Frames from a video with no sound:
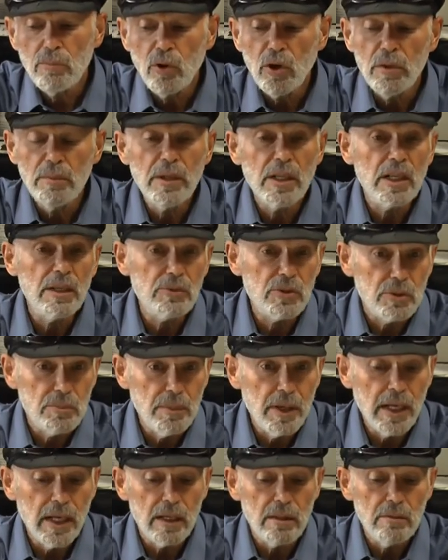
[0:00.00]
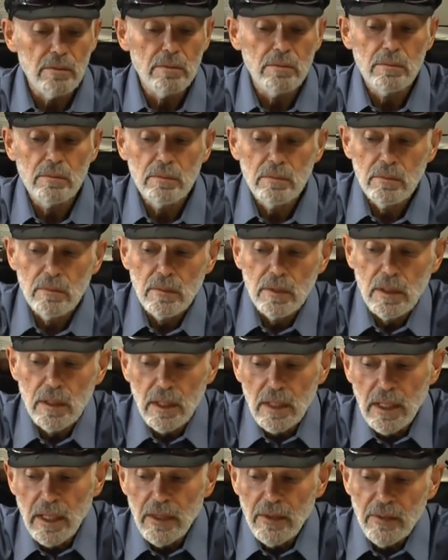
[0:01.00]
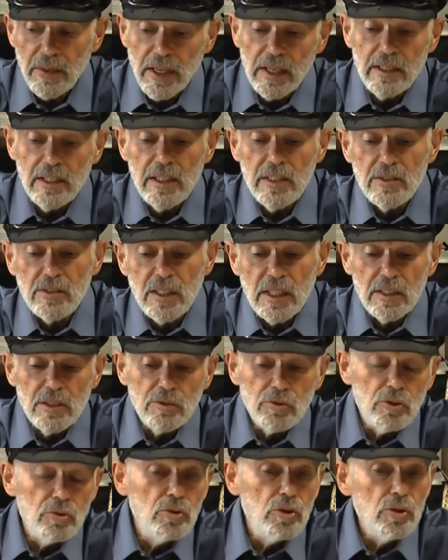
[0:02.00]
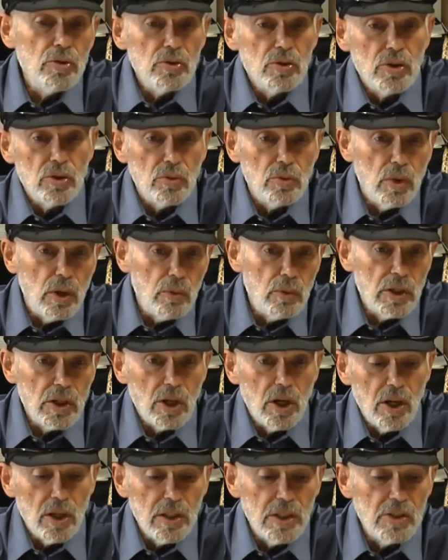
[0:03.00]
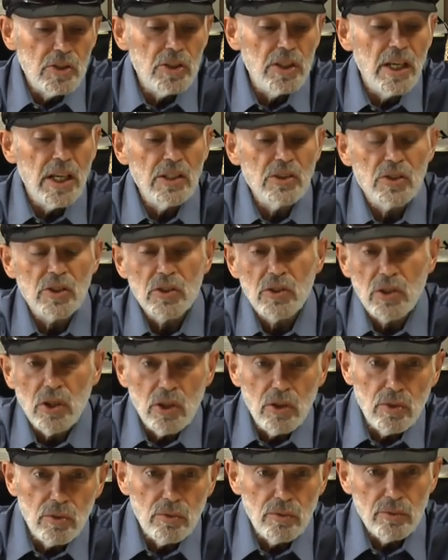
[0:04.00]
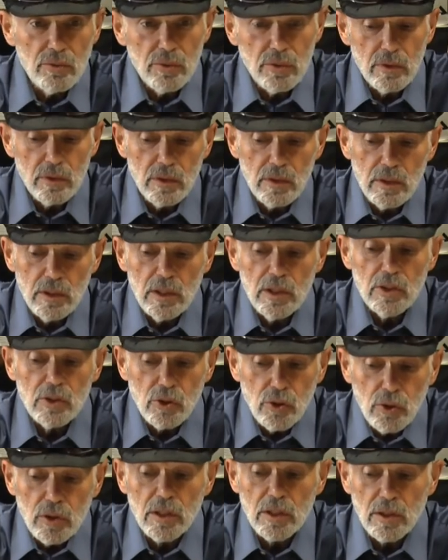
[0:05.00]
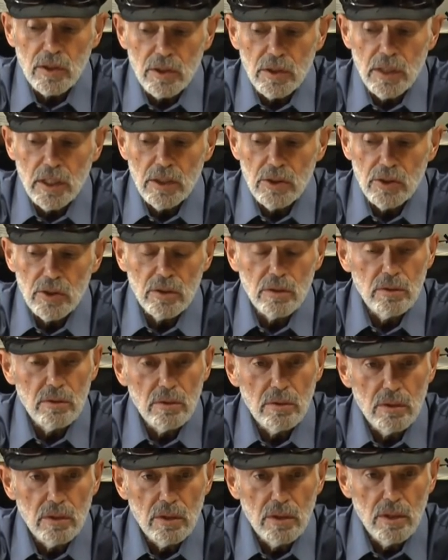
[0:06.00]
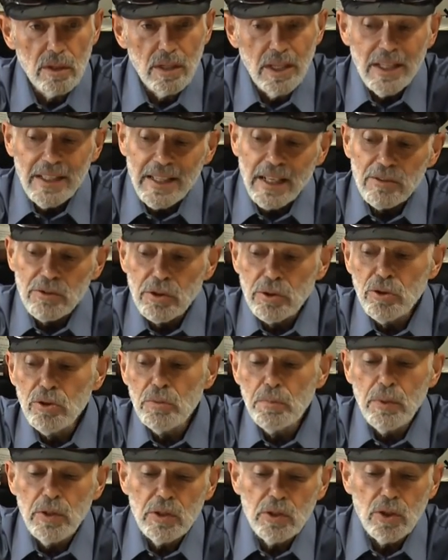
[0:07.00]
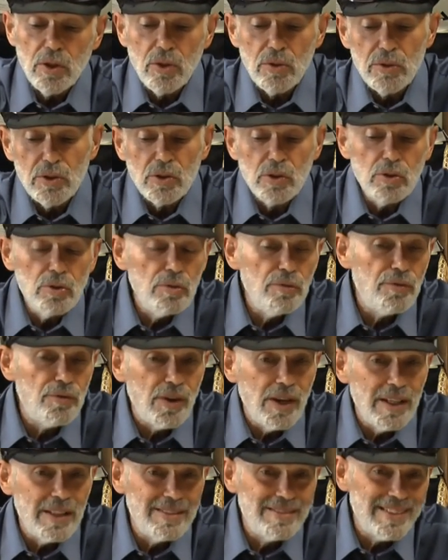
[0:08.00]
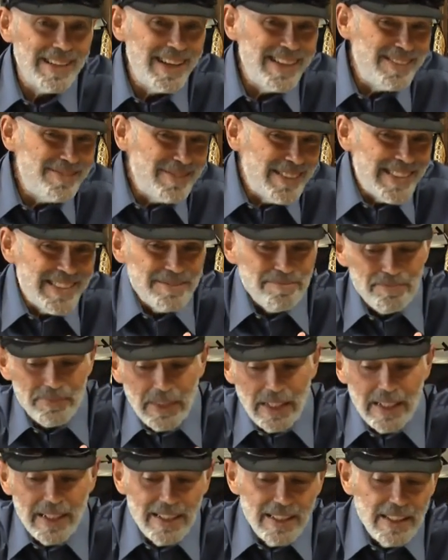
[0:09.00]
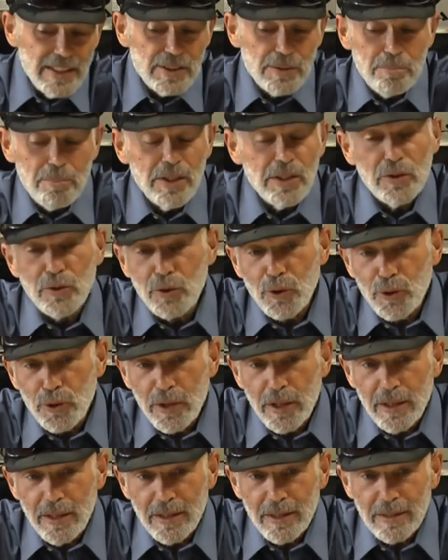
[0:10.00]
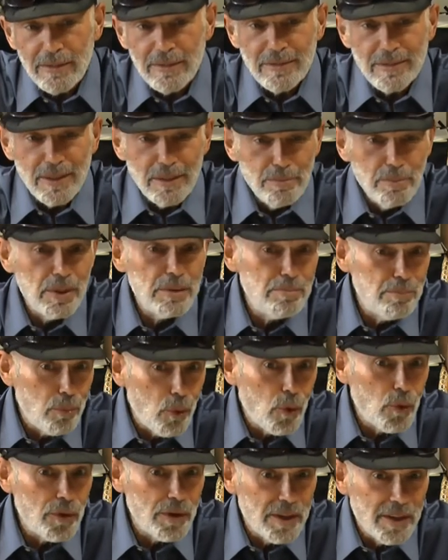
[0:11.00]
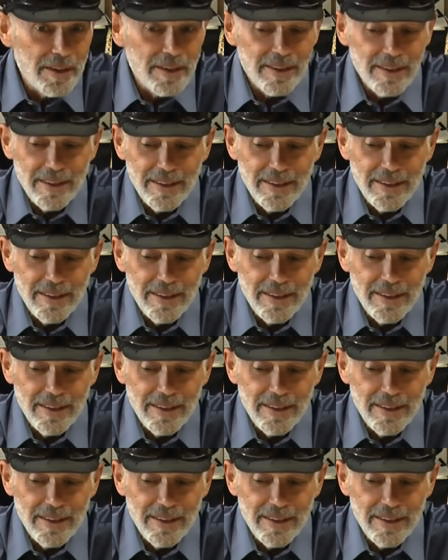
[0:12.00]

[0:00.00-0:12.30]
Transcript: boy becomes a man, then he is then introduced to what we call his Yetzer Tov, his good inclination. Now, truth be told, this new friend, well, he's a bit nerdy and a bit boring.